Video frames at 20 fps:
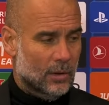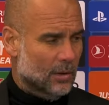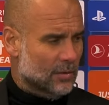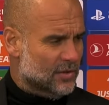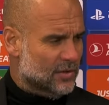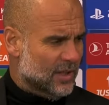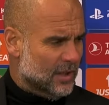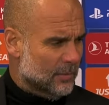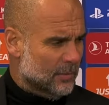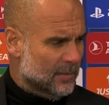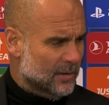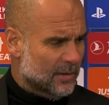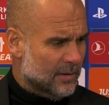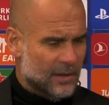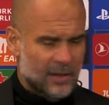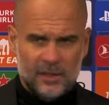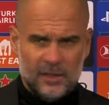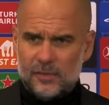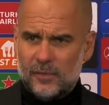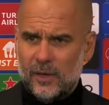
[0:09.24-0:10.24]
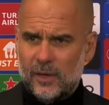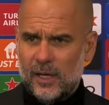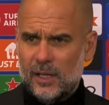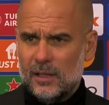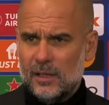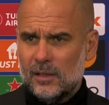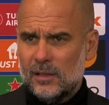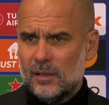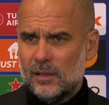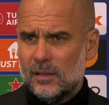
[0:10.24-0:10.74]
Oh, Jeremy, thing is
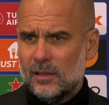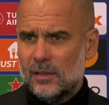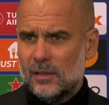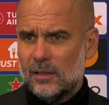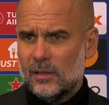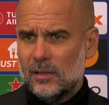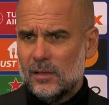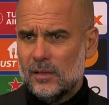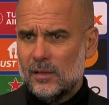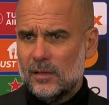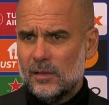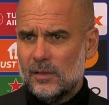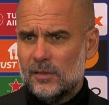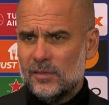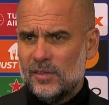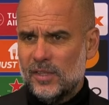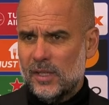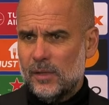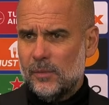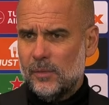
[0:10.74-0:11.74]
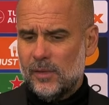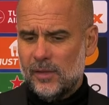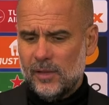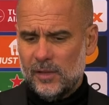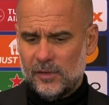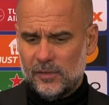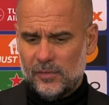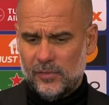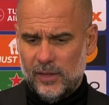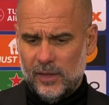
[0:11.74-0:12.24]
fine. Jeremy,
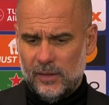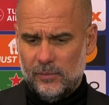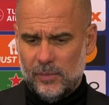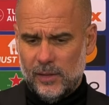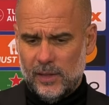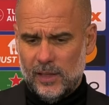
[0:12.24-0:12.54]
thing is fine.